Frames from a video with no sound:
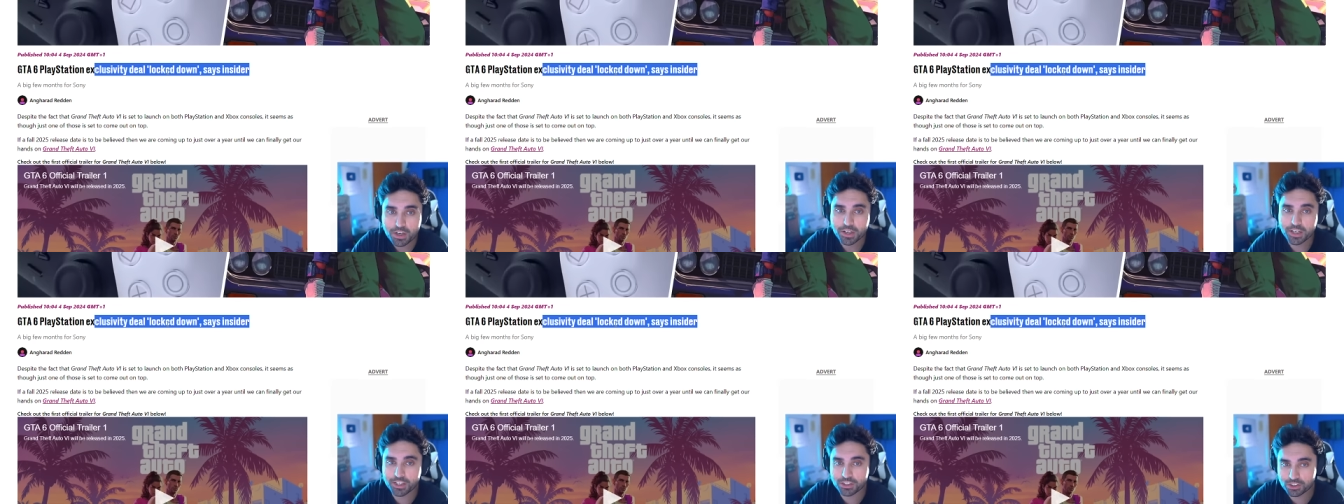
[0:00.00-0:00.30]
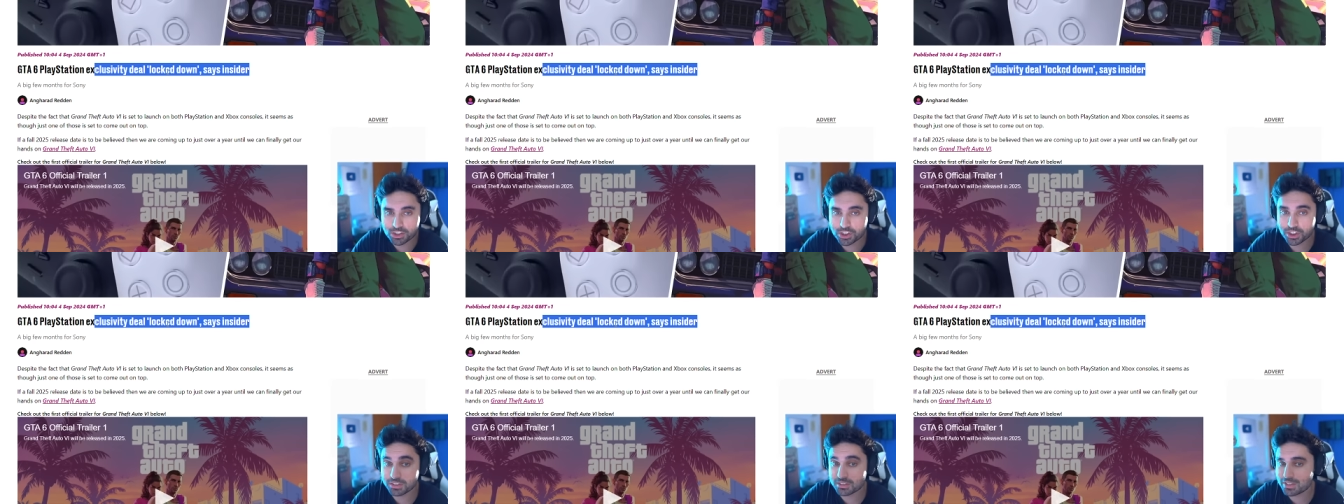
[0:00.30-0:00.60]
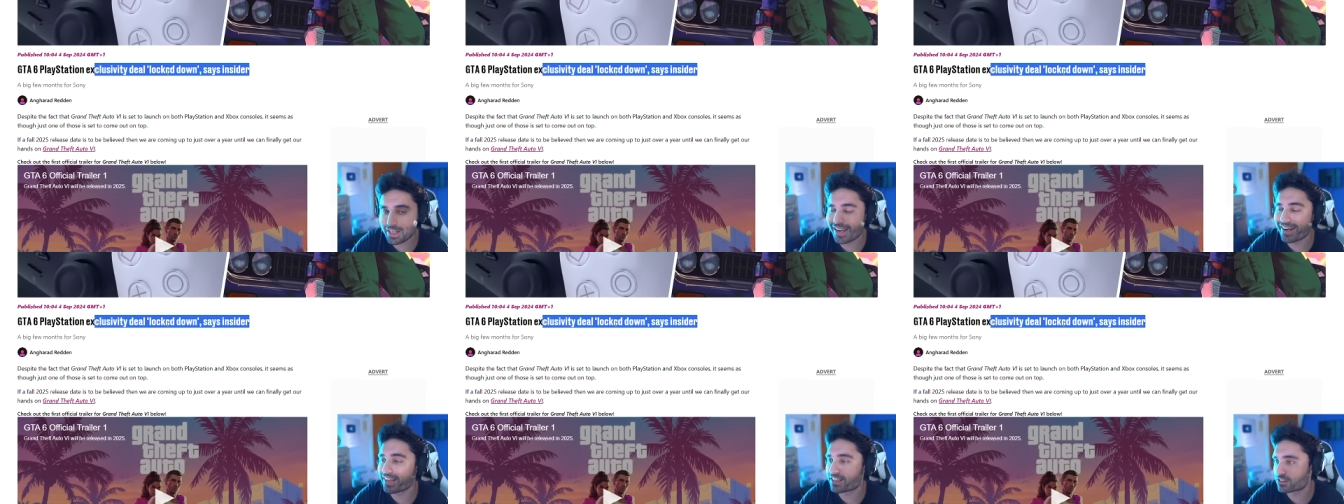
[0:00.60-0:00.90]
It's just
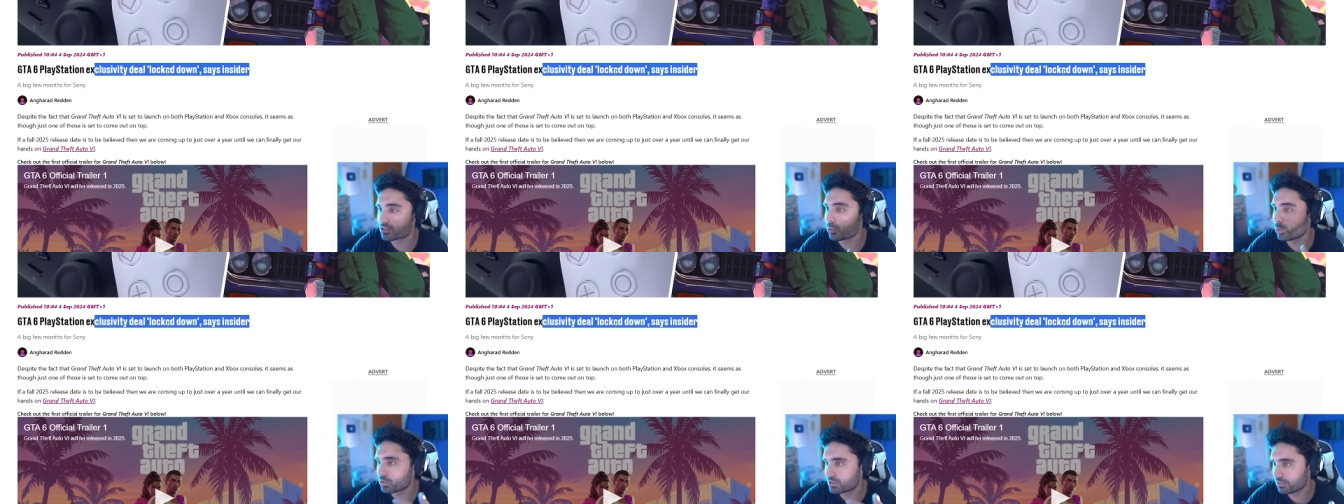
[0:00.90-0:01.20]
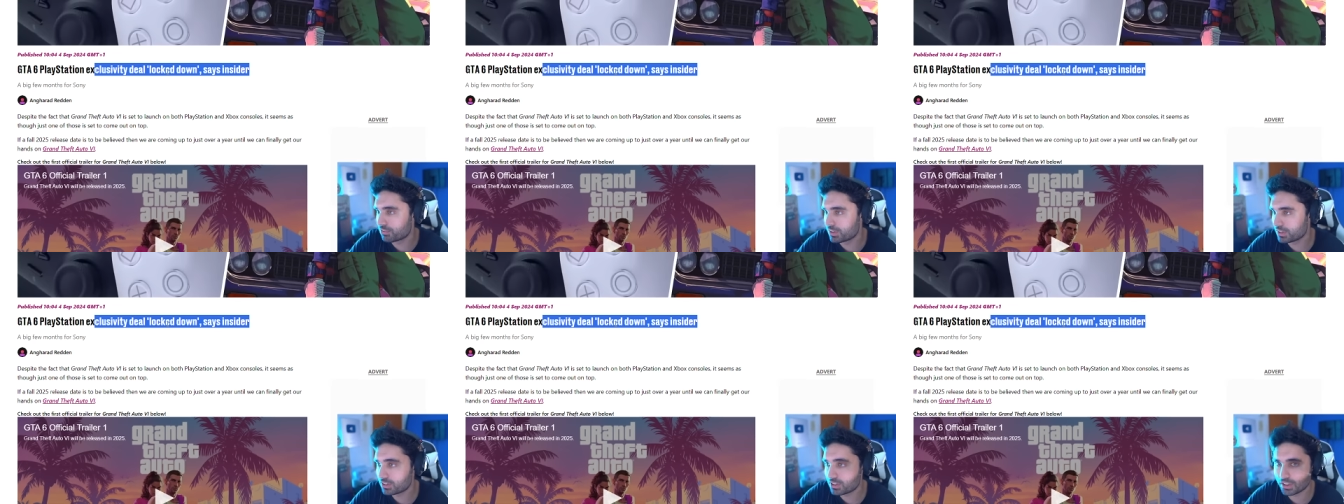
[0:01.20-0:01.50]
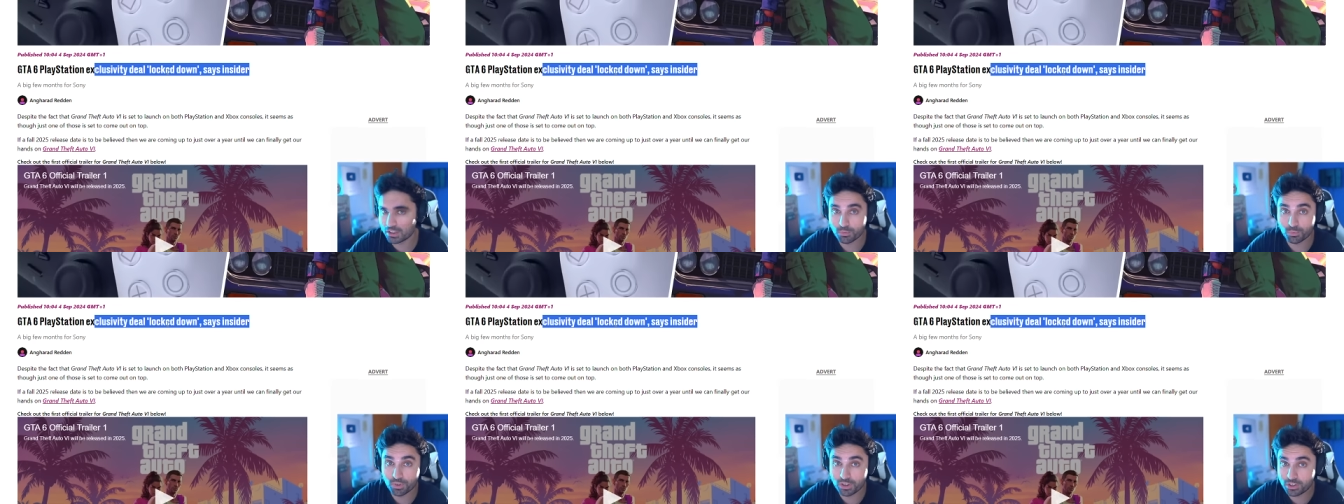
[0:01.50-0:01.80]
that exclusivity
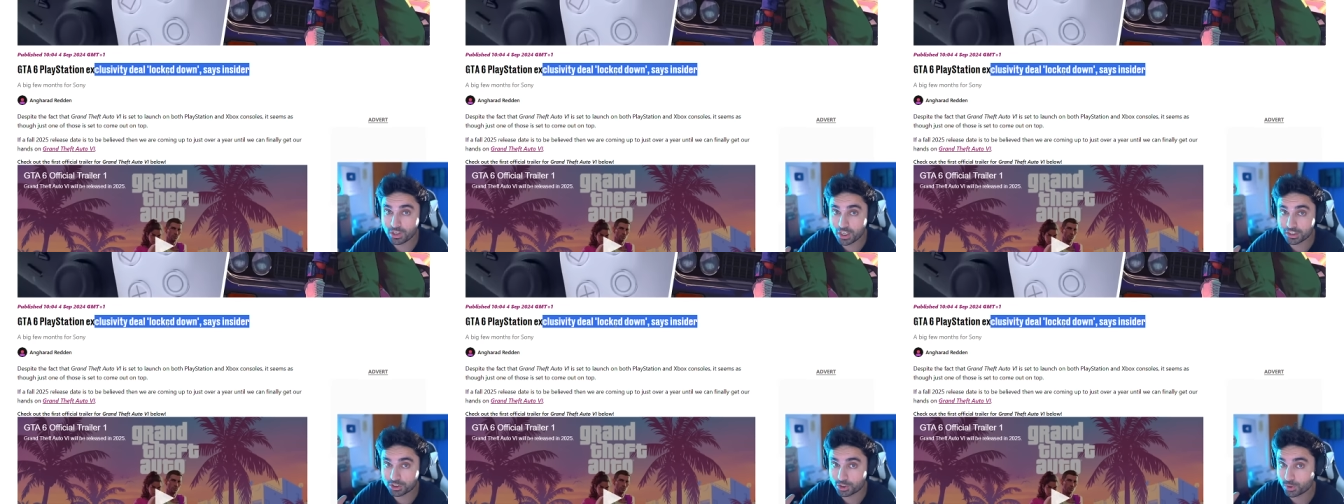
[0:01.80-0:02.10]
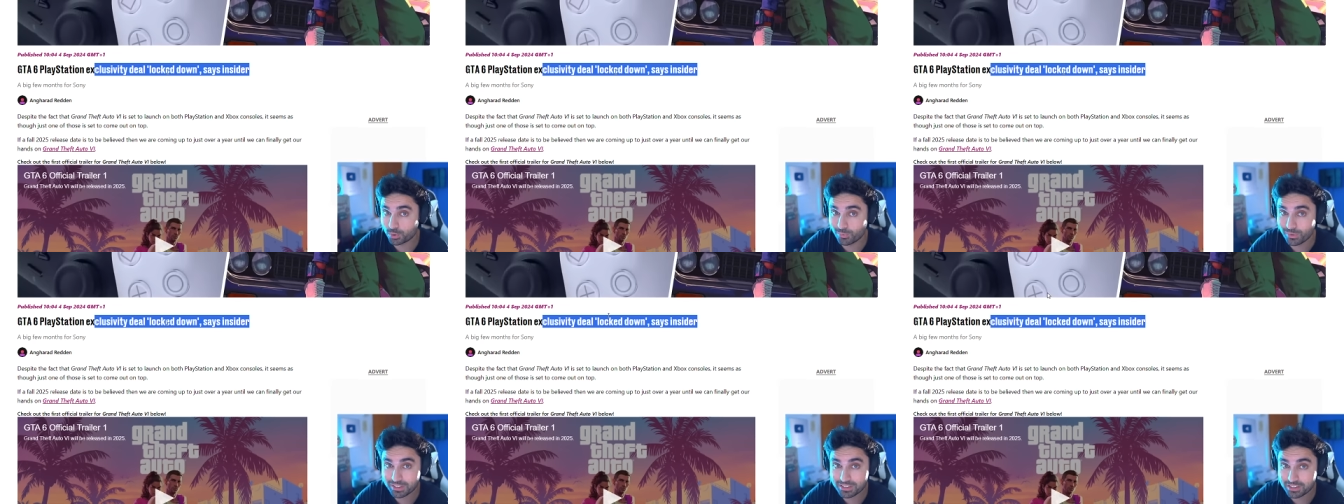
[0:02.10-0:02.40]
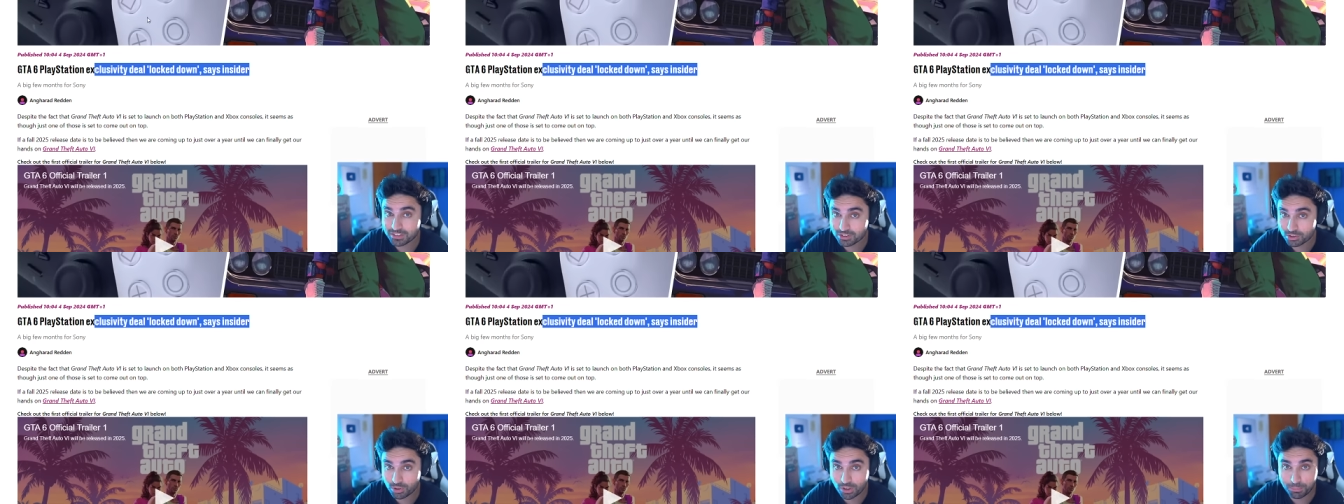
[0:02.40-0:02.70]
deal. We're not sure what
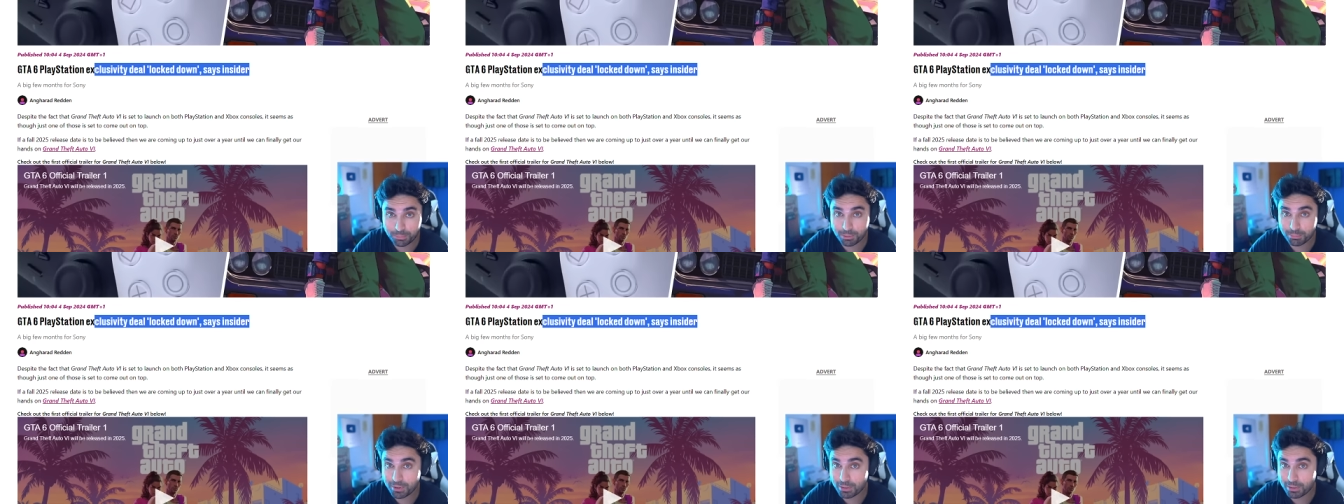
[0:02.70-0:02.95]
it's going to be.